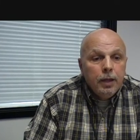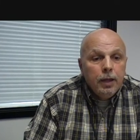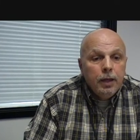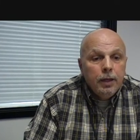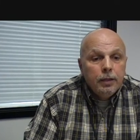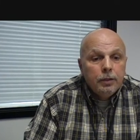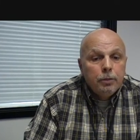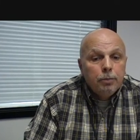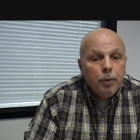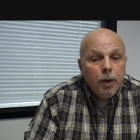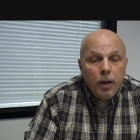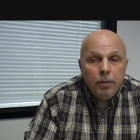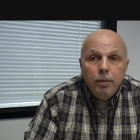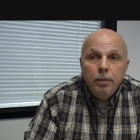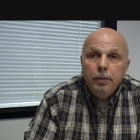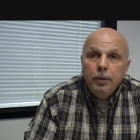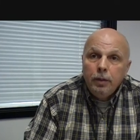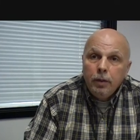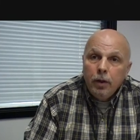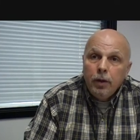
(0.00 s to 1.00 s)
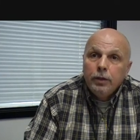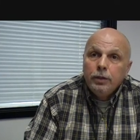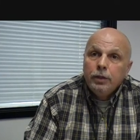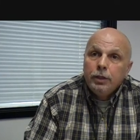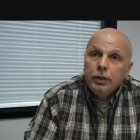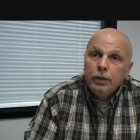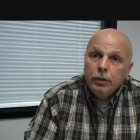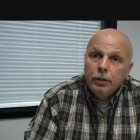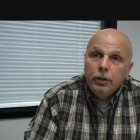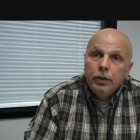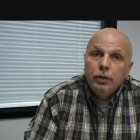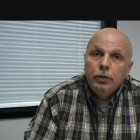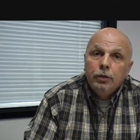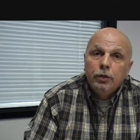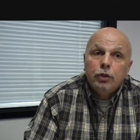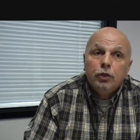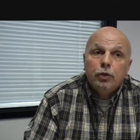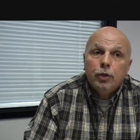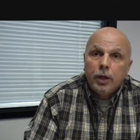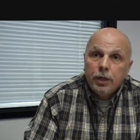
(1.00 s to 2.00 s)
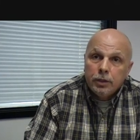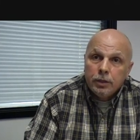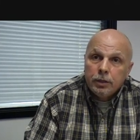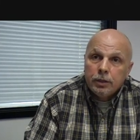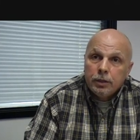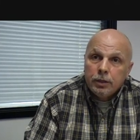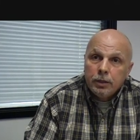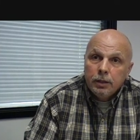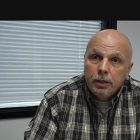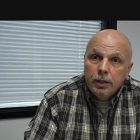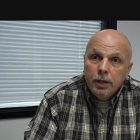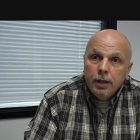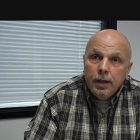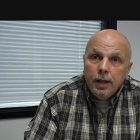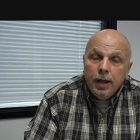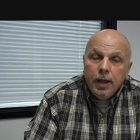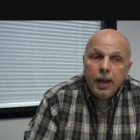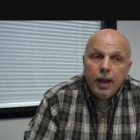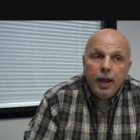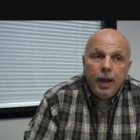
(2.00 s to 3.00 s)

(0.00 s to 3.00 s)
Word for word: is probably largely due to trust. Okay.